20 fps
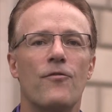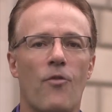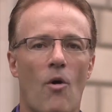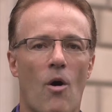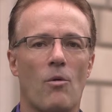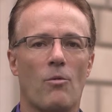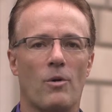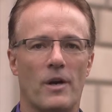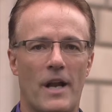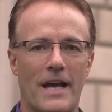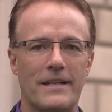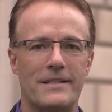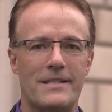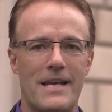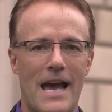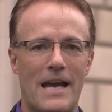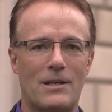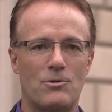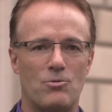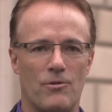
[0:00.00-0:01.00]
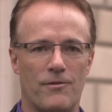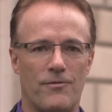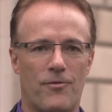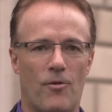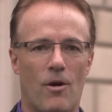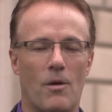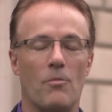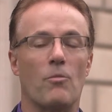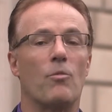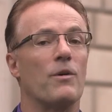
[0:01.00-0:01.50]
forward on tax
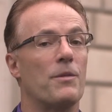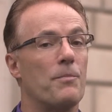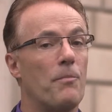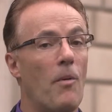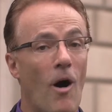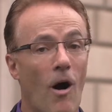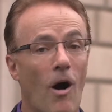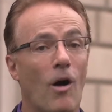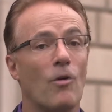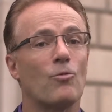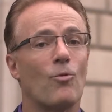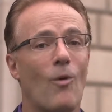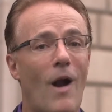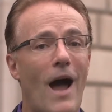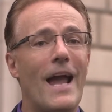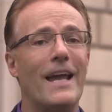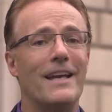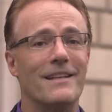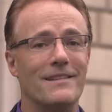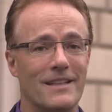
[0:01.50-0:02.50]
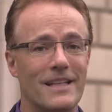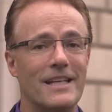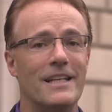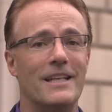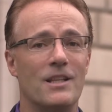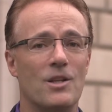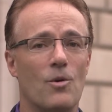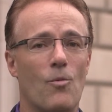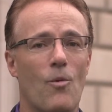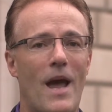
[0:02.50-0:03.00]
reform with Paul Ryan
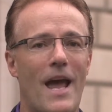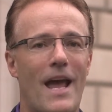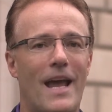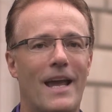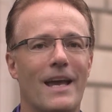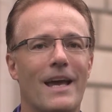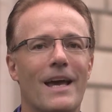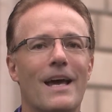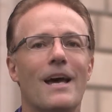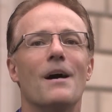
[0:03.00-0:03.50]
leading the way,